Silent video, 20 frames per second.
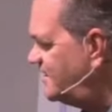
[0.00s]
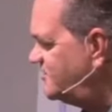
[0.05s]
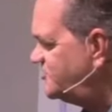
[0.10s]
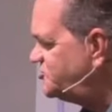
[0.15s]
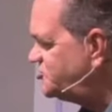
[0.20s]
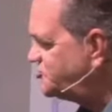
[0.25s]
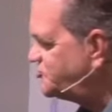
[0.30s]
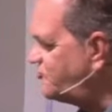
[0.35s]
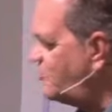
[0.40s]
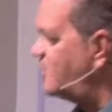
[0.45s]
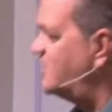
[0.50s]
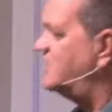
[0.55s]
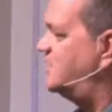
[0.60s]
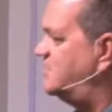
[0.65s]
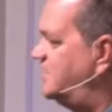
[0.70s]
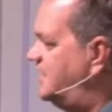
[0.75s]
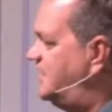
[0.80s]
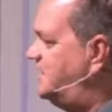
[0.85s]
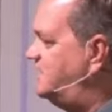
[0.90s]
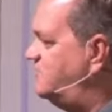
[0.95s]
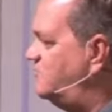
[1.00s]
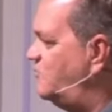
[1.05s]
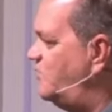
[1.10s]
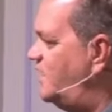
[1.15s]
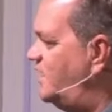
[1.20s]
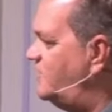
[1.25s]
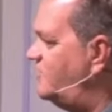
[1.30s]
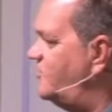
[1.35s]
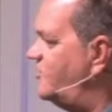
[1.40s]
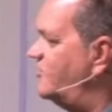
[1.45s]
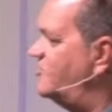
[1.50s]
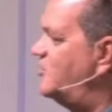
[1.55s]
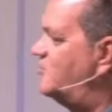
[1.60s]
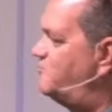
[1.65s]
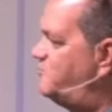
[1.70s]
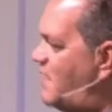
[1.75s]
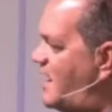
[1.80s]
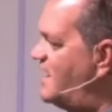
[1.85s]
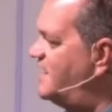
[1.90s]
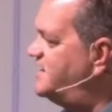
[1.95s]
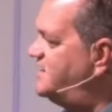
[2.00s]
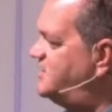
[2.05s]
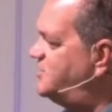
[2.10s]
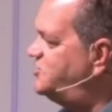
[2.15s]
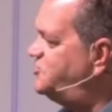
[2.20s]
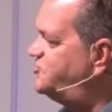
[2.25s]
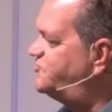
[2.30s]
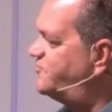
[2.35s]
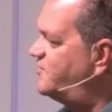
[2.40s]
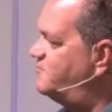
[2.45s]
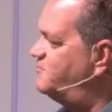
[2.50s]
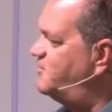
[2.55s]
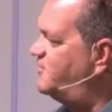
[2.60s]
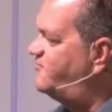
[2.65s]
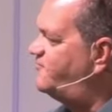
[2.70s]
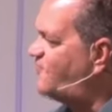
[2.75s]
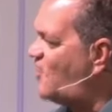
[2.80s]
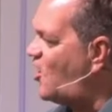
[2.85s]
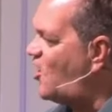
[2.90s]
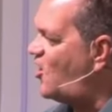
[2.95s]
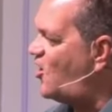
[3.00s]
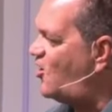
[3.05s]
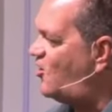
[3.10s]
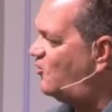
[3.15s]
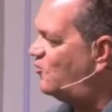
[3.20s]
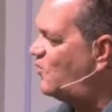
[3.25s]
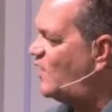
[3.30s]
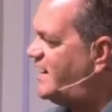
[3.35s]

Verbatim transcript: struggling with the bondage from the fall,